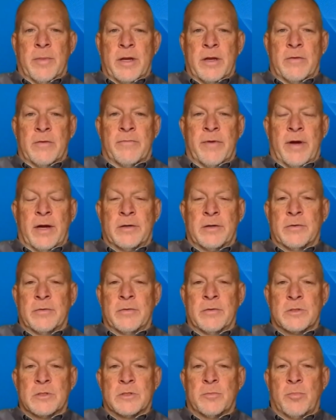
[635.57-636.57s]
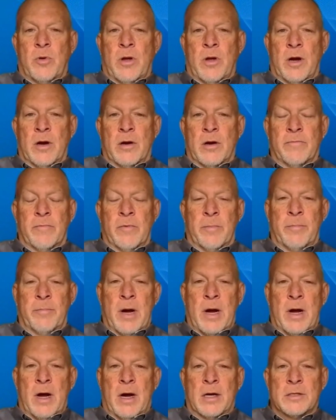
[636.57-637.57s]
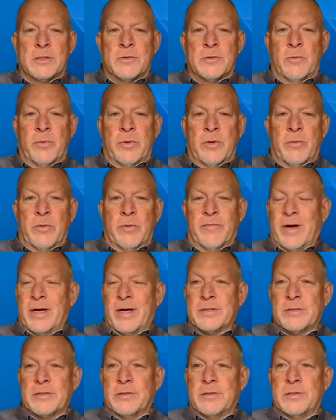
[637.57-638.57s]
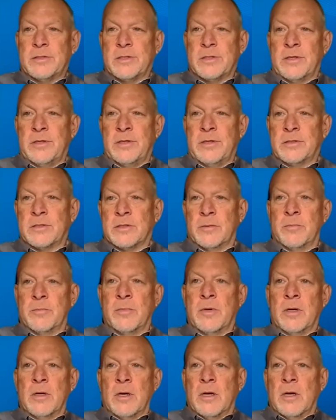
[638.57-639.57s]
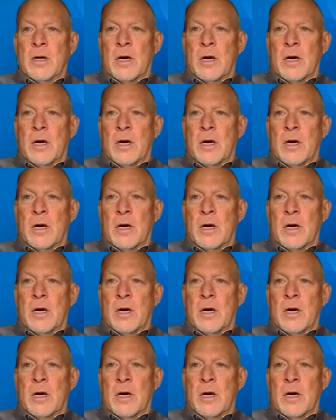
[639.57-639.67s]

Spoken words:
manufacturer and the supplier of the box, we've actually seen some